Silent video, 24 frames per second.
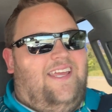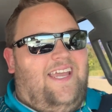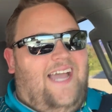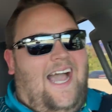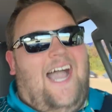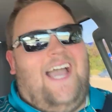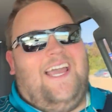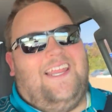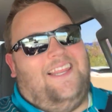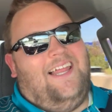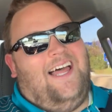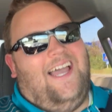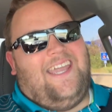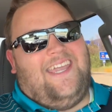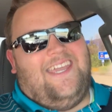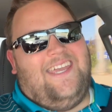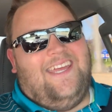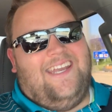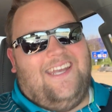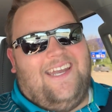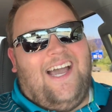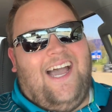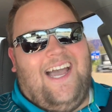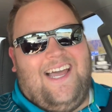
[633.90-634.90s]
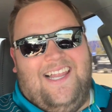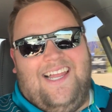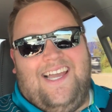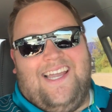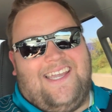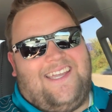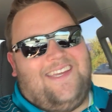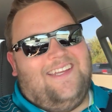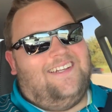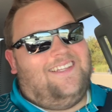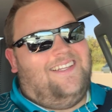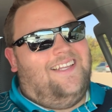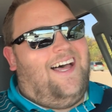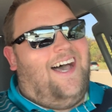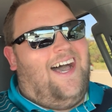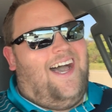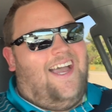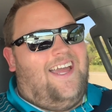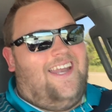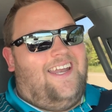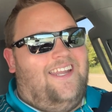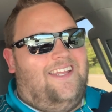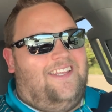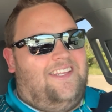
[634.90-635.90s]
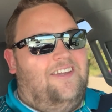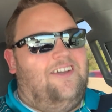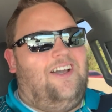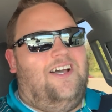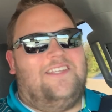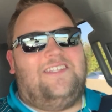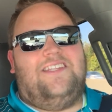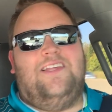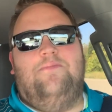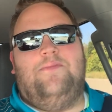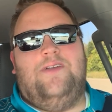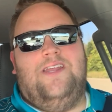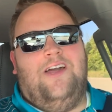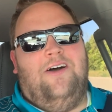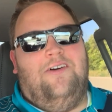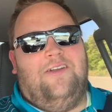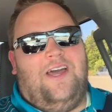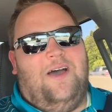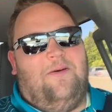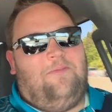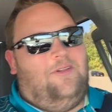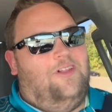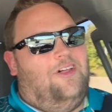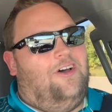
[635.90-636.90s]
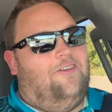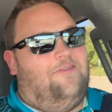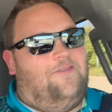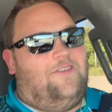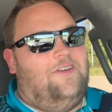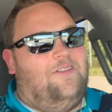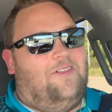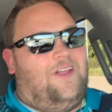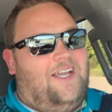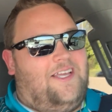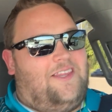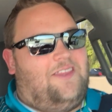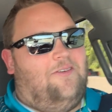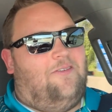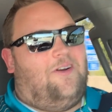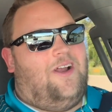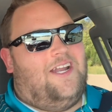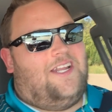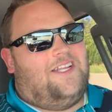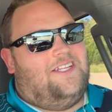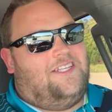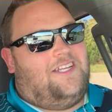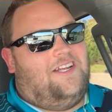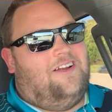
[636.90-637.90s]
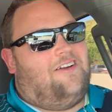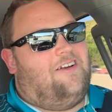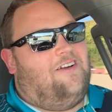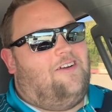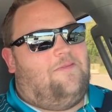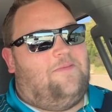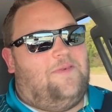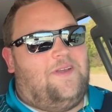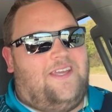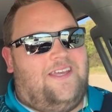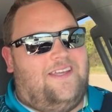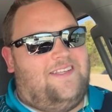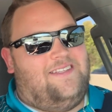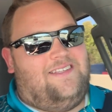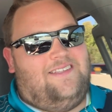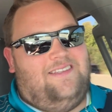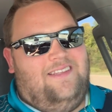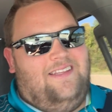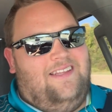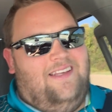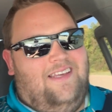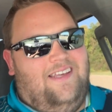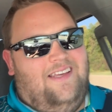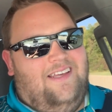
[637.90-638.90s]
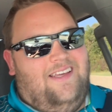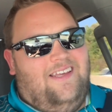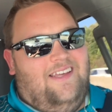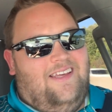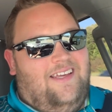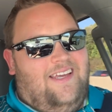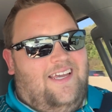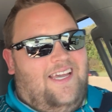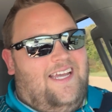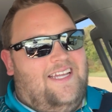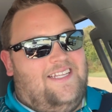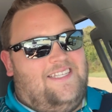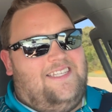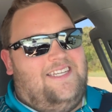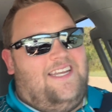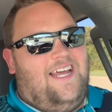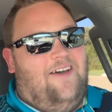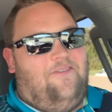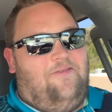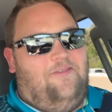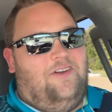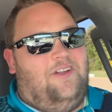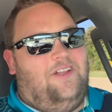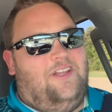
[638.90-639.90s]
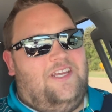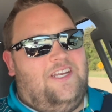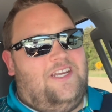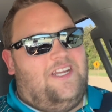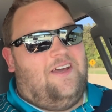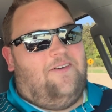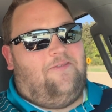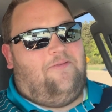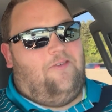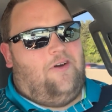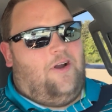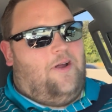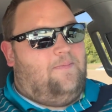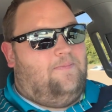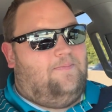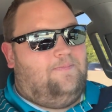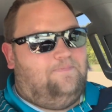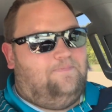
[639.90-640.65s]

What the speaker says: I like it. I like it a lot. You guys let me know down below if you like the red interior, because it's definitely different.